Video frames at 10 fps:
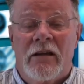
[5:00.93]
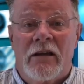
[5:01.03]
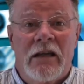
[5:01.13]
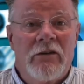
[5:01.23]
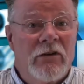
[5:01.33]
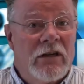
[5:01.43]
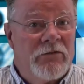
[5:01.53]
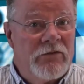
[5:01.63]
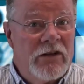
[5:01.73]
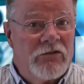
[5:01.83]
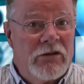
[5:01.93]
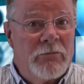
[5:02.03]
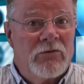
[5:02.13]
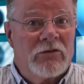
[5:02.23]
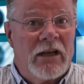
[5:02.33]
Even if these
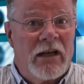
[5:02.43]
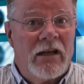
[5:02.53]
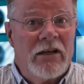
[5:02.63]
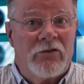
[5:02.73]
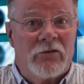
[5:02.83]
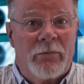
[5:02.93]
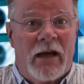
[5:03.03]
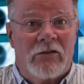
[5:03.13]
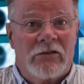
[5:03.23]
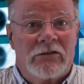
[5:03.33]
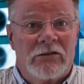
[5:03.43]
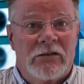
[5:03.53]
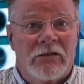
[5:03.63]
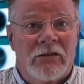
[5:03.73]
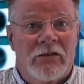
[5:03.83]
criminals had legal powers,
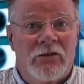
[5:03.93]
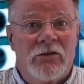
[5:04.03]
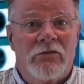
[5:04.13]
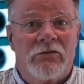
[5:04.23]
two